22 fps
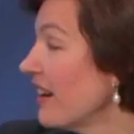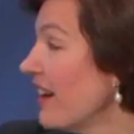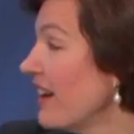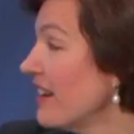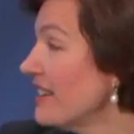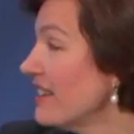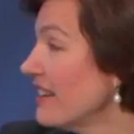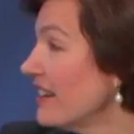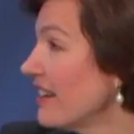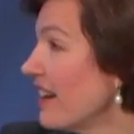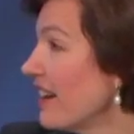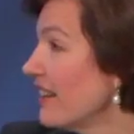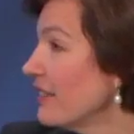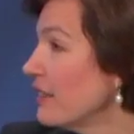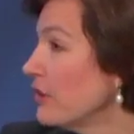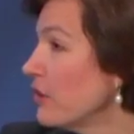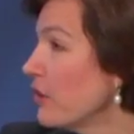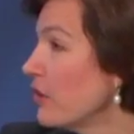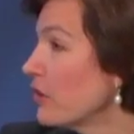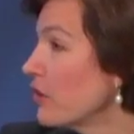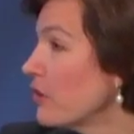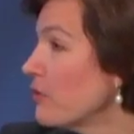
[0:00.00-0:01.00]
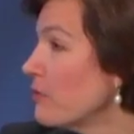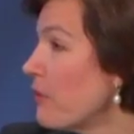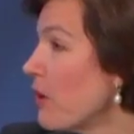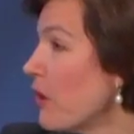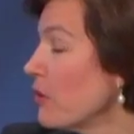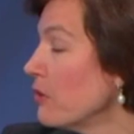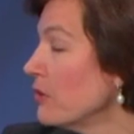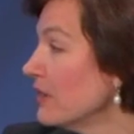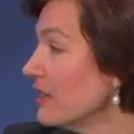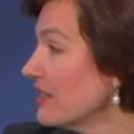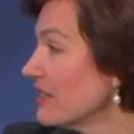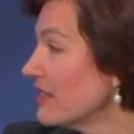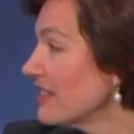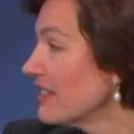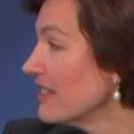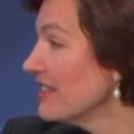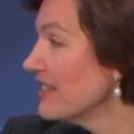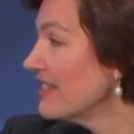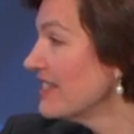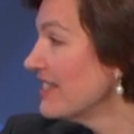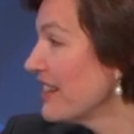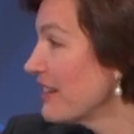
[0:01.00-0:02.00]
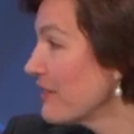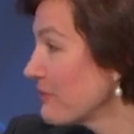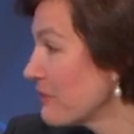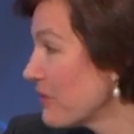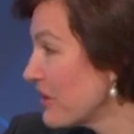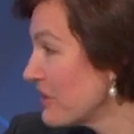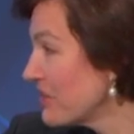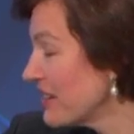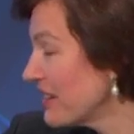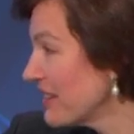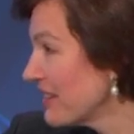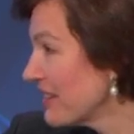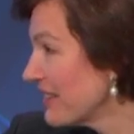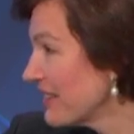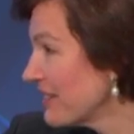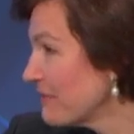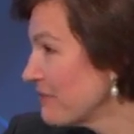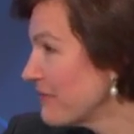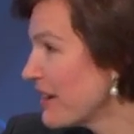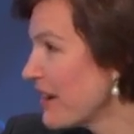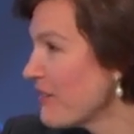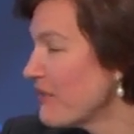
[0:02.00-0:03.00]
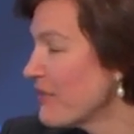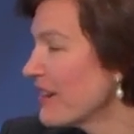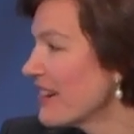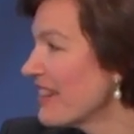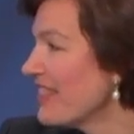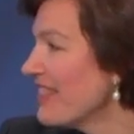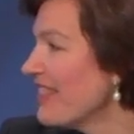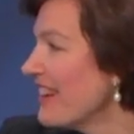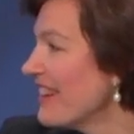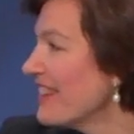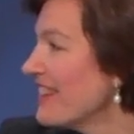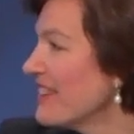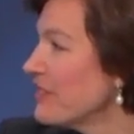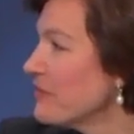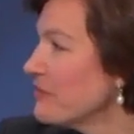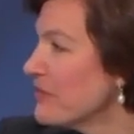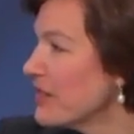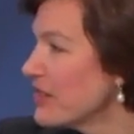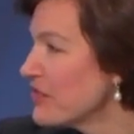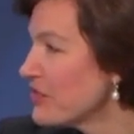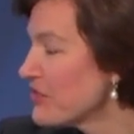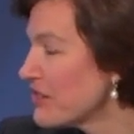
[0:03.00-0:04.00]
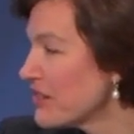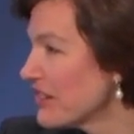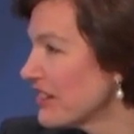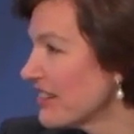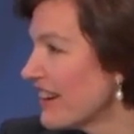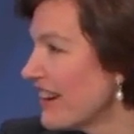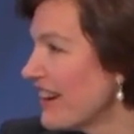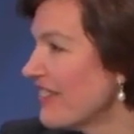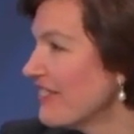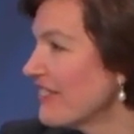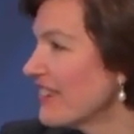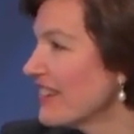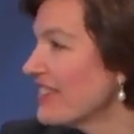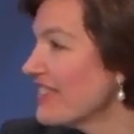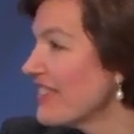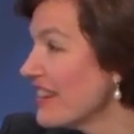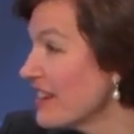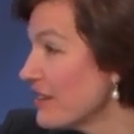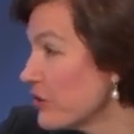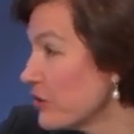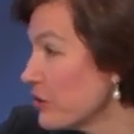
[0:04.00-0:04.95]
End it on the note of Poland instead of Russia. But I want to thank you, Minister. I want to thank